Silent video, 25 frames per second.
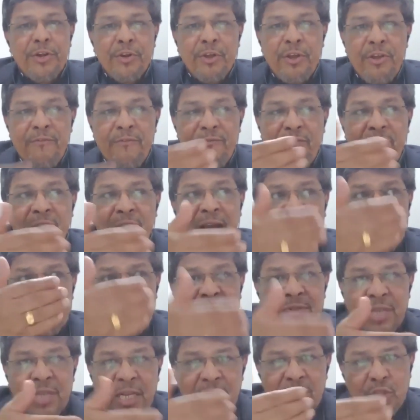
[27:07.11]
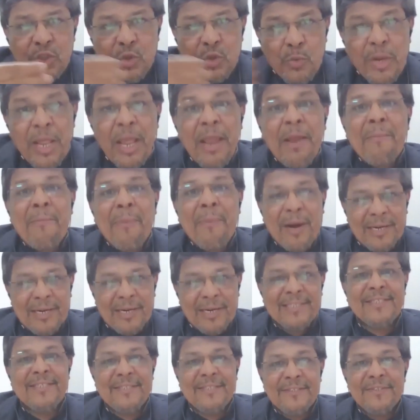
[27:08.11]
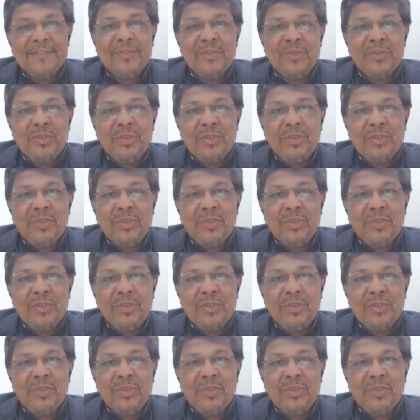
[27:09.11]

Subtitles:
Now, if you have such unique parts,